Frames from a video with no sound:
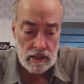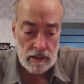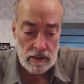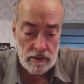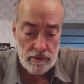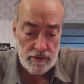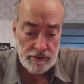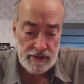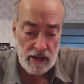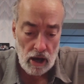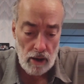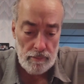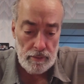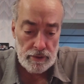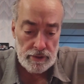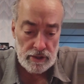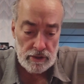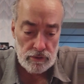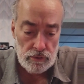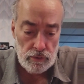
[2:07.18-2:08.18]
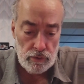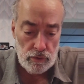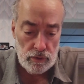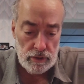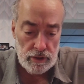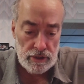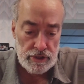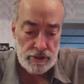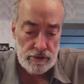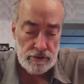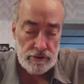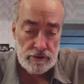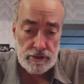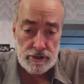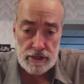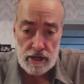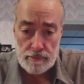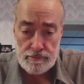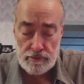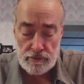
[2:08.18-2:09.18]
the Talmud in Chulin,
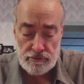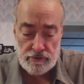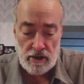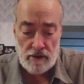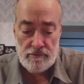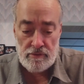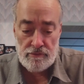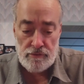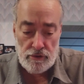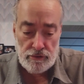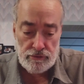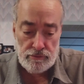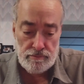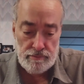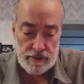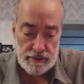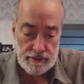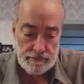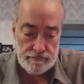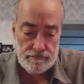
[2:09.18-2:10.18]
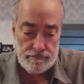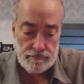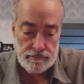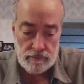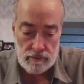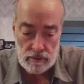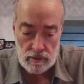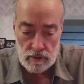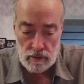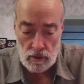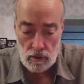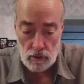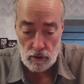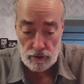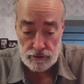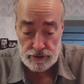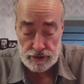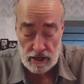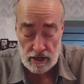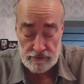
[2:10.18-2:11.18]
chapter 7, verse Beam,
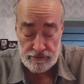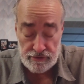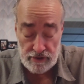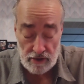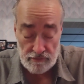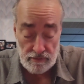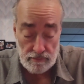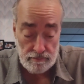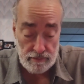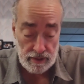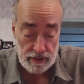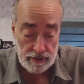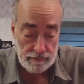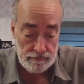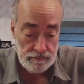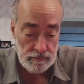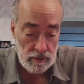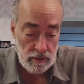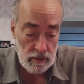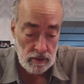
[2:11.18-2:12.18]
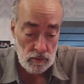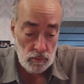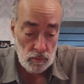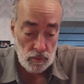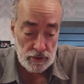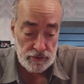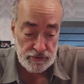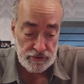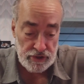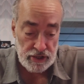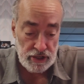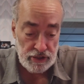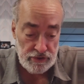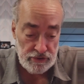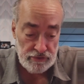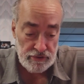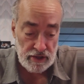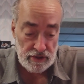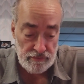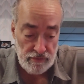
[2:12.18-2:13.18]
or 7 Beam, which
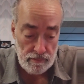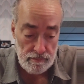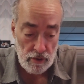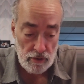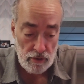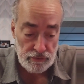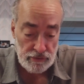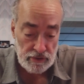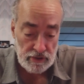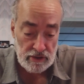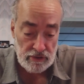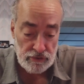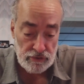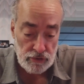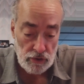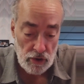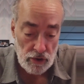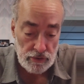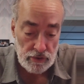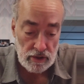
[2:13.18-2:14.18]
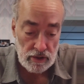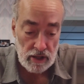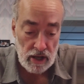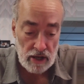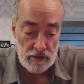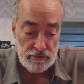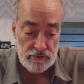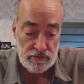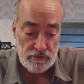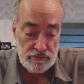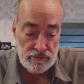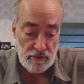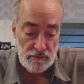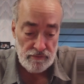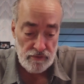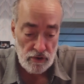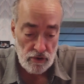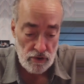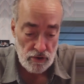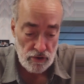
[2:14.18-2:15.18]
teaches that if a person internalizes the
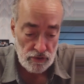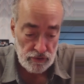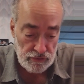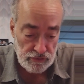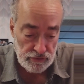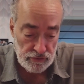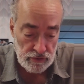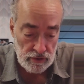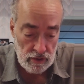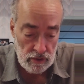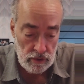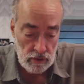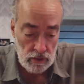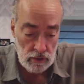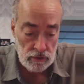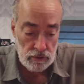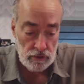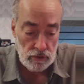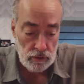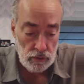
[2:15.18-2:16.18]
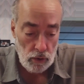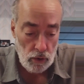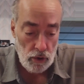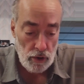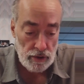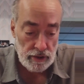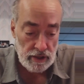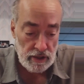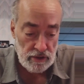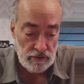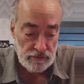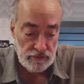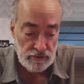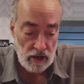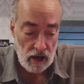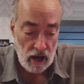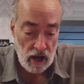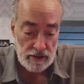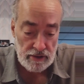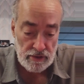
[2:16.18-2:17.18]
verse, the Lord, He is
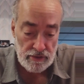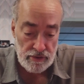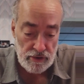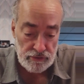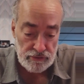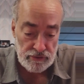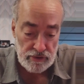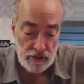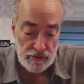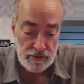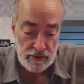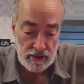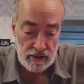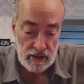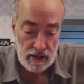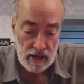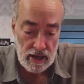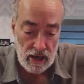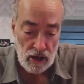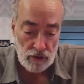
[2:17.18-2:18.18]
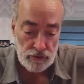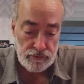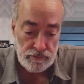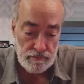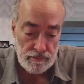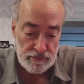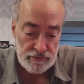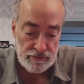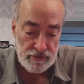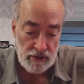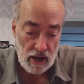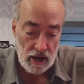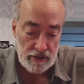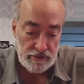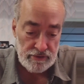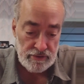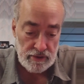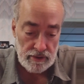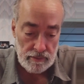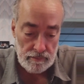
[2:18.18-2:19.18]
God, and there is nothing else
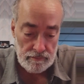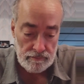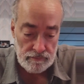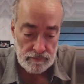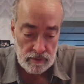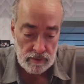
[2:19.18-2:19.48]
besides Him,